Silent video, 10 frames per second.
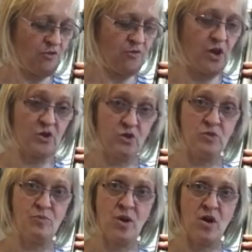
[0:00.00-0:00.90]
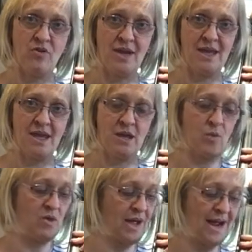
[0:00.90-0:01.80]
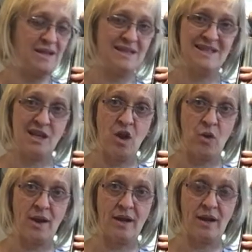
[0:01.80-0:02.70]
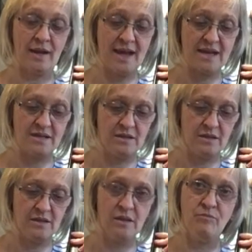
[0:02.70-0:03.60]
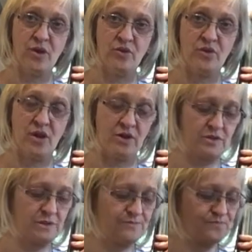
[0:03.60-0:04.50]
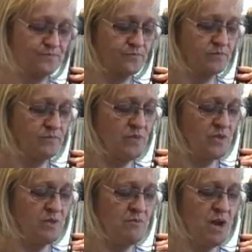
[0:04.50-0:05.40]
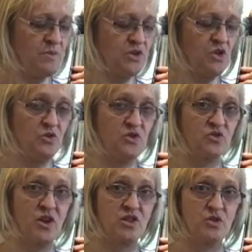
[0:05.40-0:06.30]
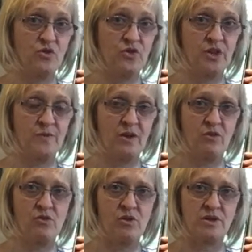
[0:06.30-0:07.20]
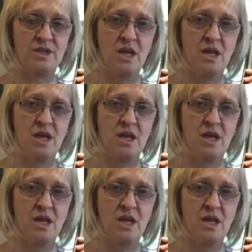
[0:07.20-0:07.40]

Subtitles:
a good barring here where the hand is low and can get both notes, the moment that you stretch your third finger across,